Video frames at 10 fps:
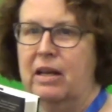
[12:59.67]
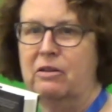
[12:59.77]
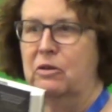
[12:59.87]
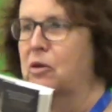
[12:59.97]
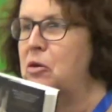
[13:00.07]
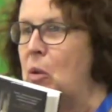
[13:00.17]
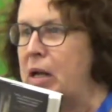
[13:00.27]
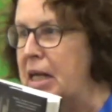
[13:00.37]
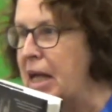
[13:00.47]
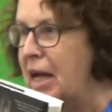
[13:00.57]
I don't know who
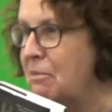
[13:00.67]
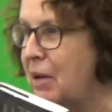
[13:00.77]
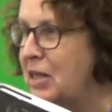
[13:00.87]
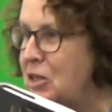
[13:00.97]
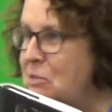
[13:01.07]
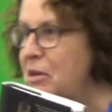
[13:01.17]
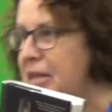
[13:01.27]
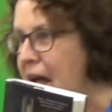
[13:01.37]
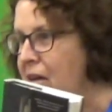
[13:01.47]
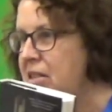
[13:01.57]
won it yet, but I just
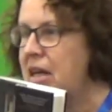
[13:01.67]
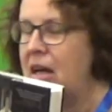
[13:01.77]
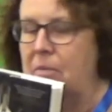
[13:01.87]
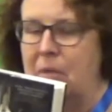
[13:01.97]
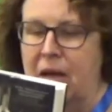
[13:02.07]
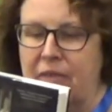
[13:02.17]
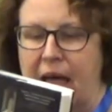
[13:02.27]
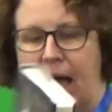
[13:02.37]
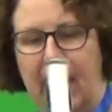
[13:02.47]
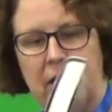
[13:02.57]
pulled it out of the
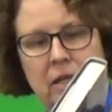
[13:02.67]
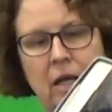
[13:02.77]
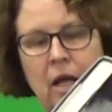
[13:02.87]
hat.